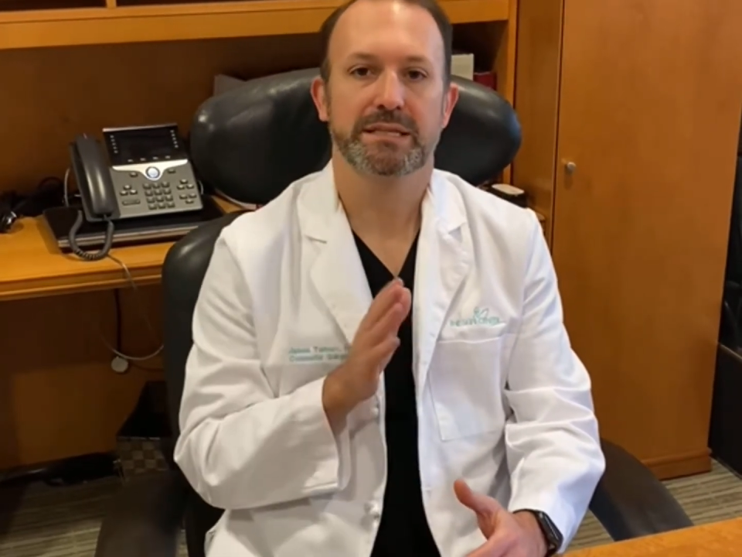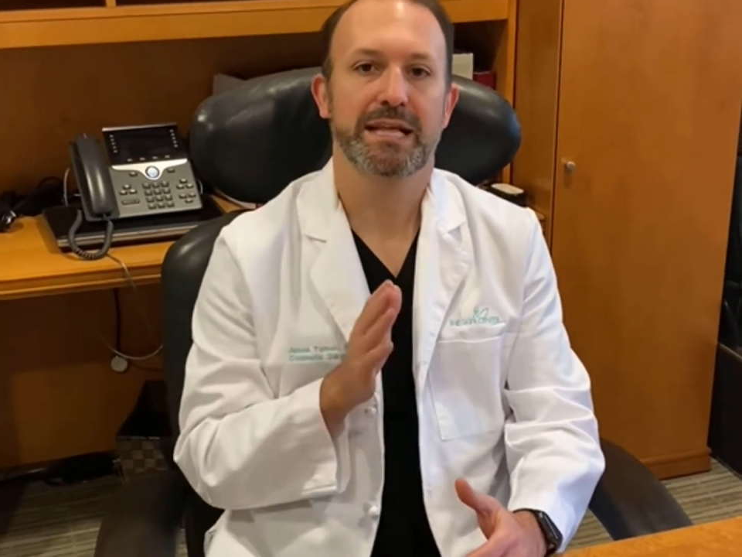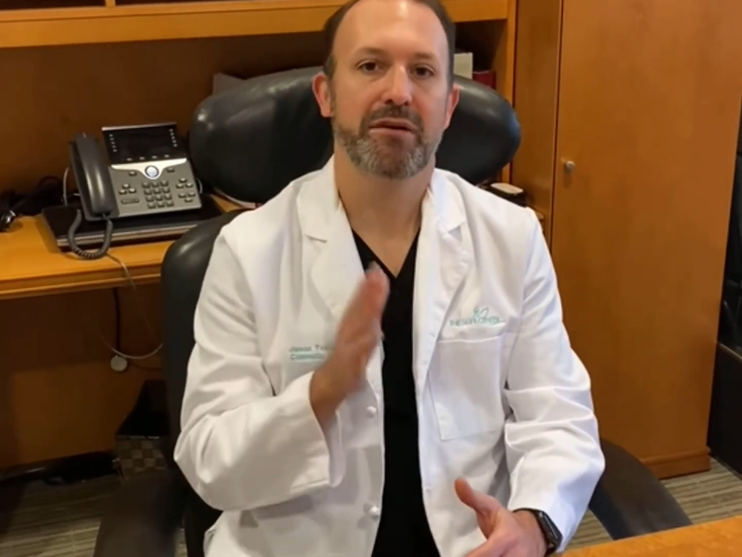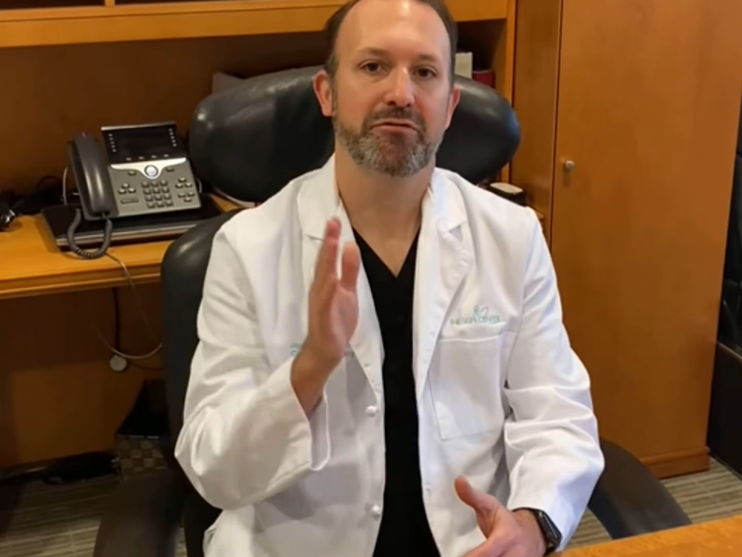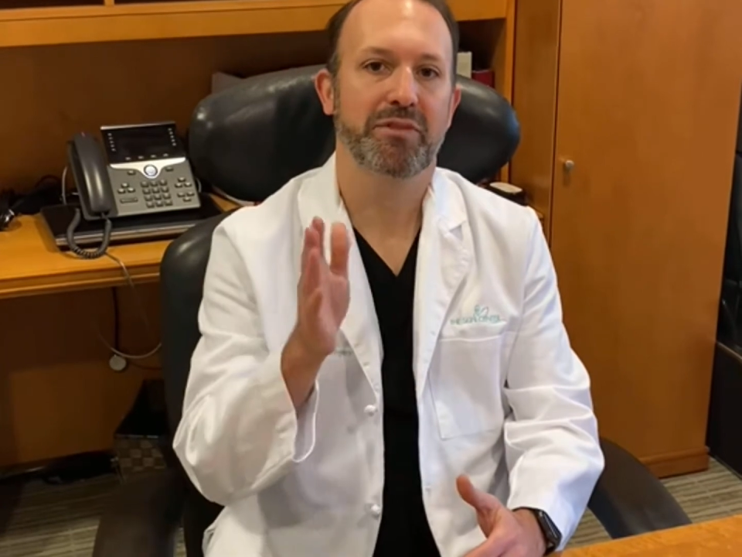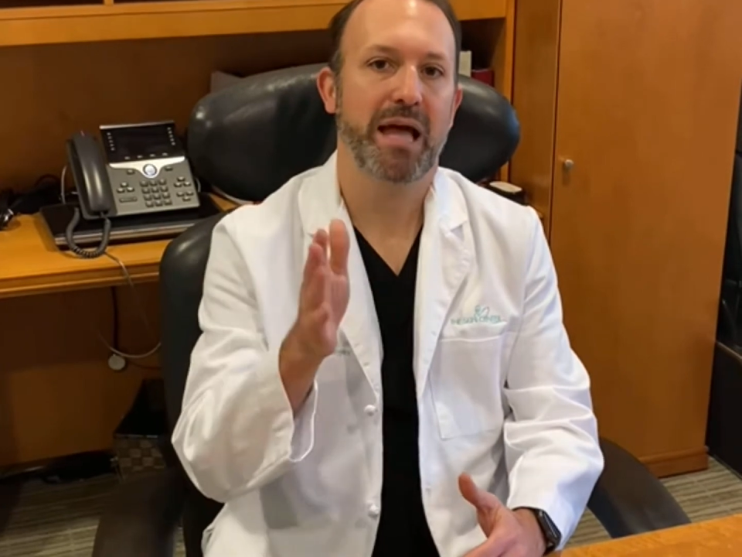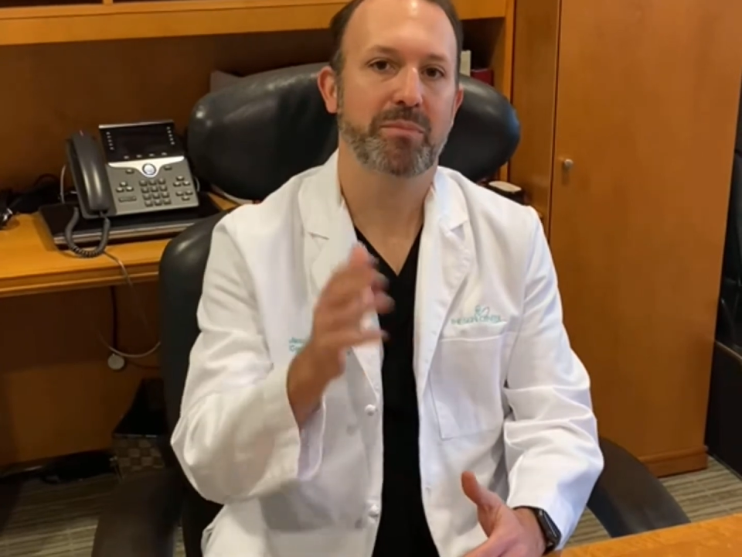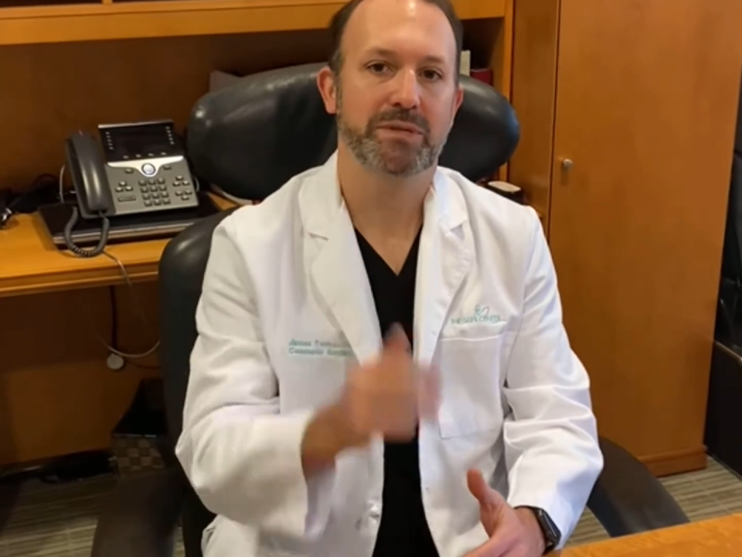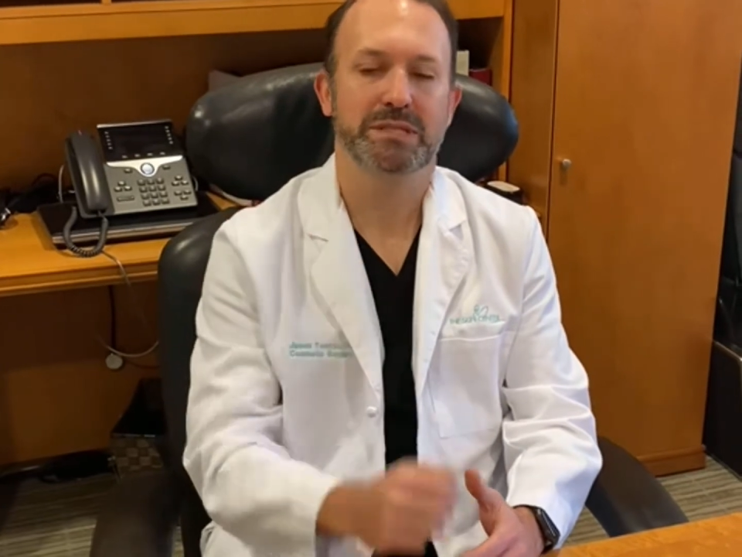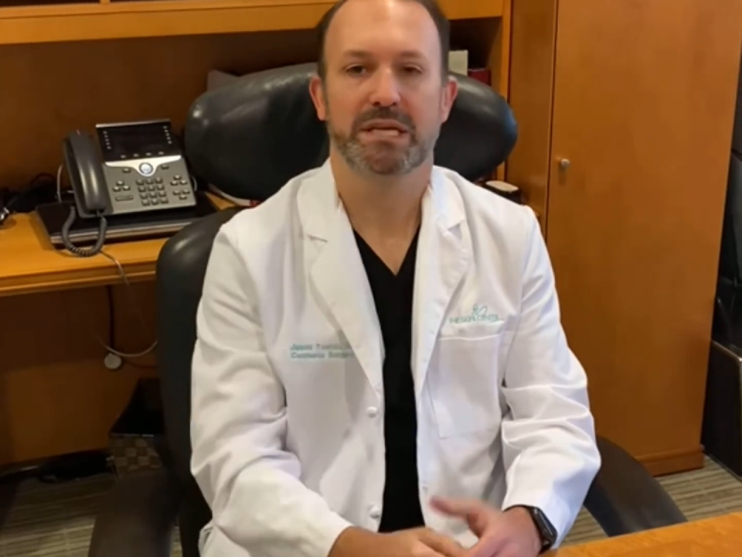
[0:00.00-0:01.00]
That
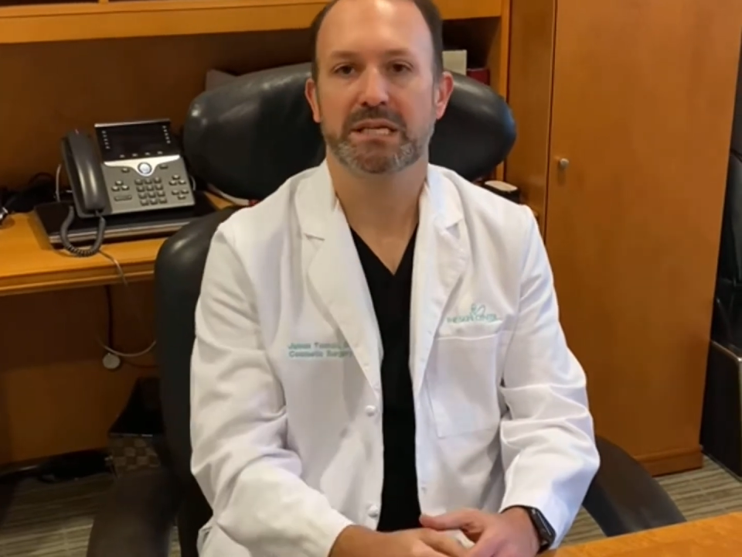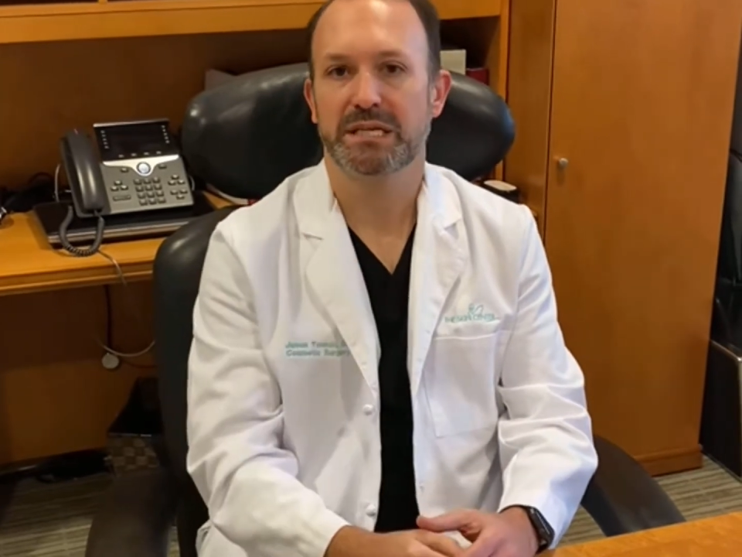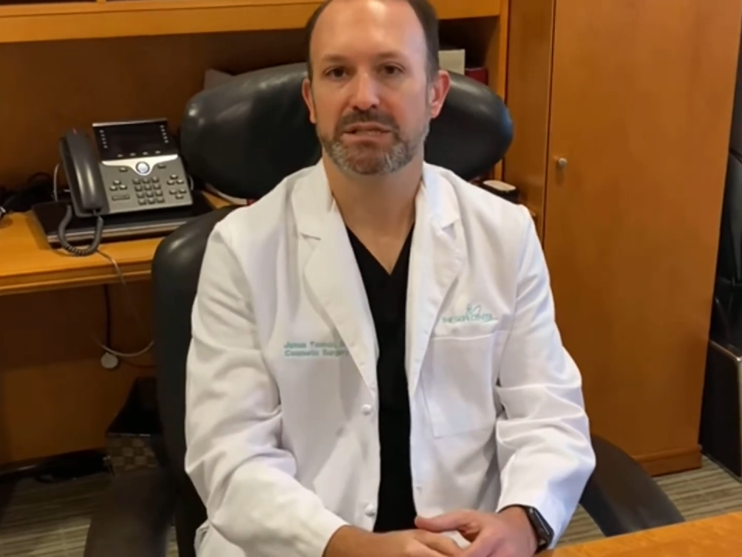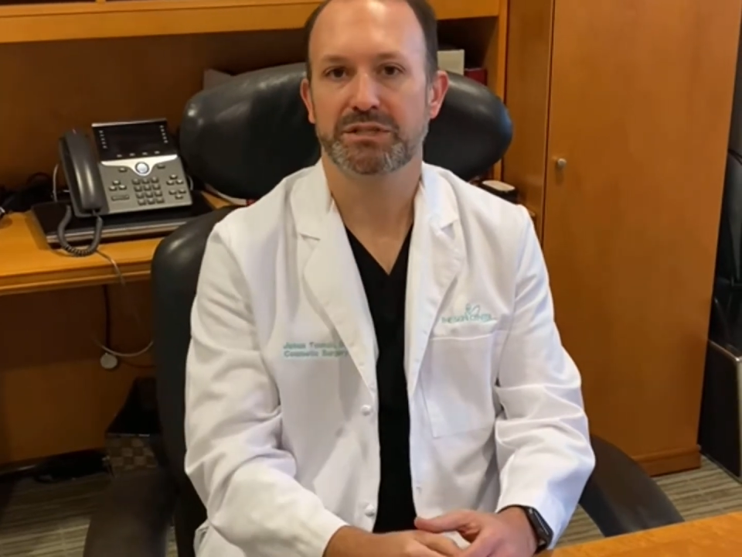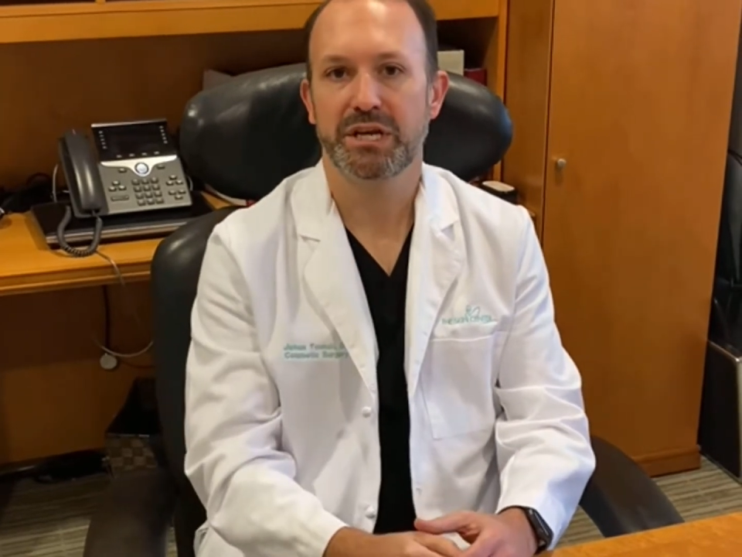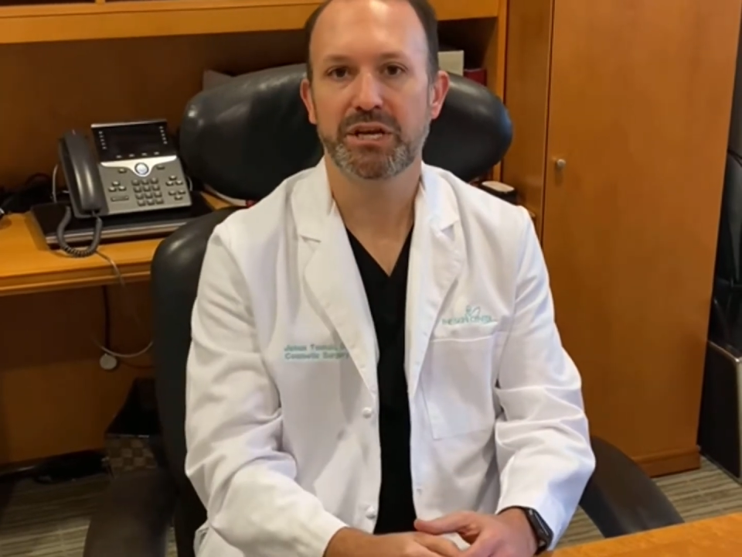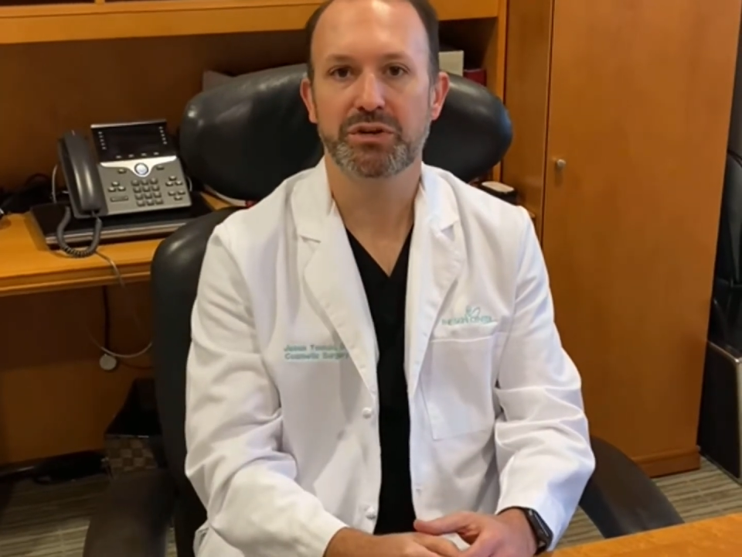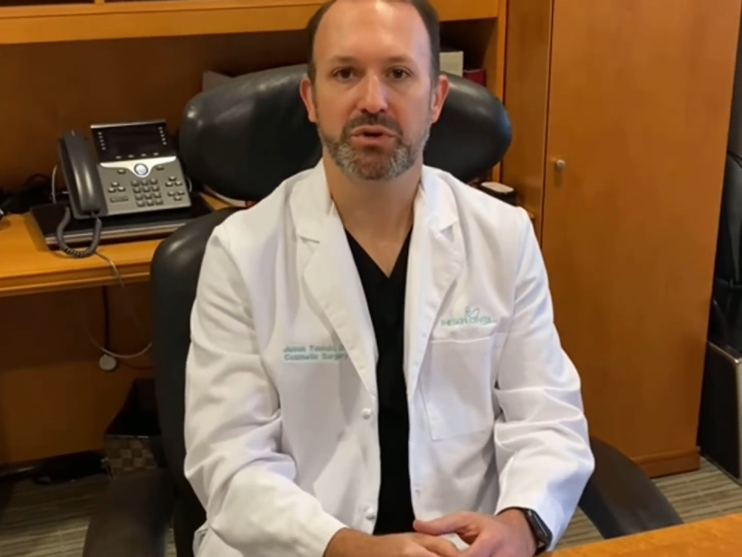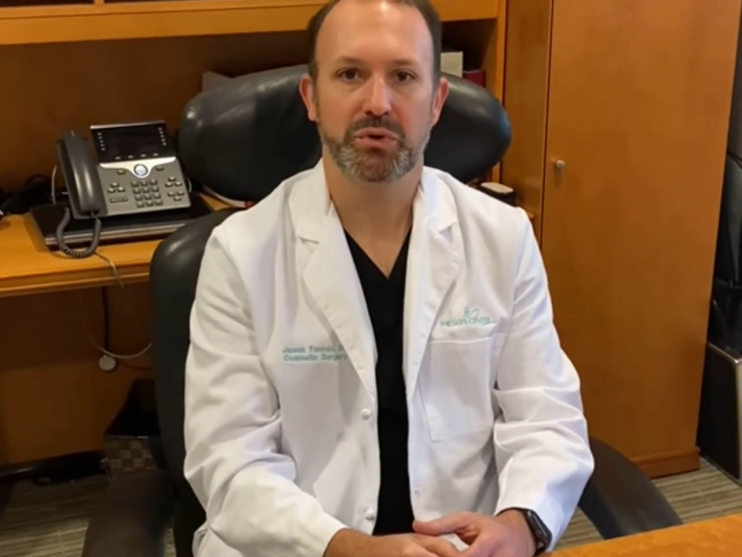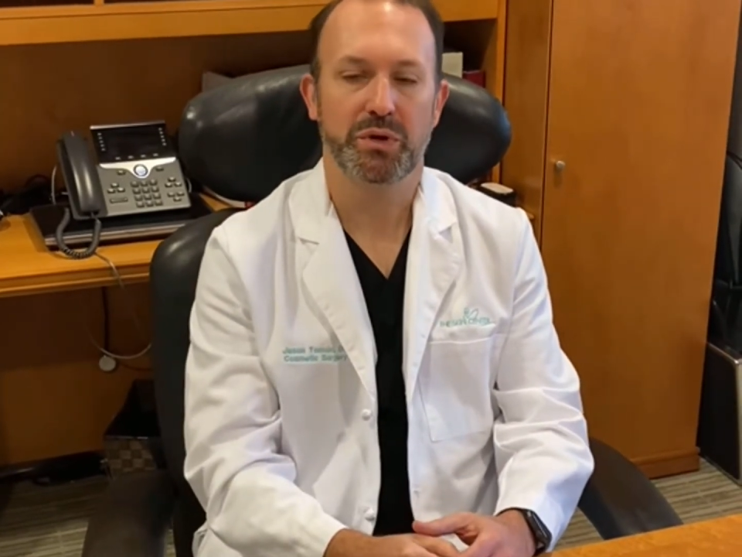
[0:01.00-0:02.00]
flap is then continued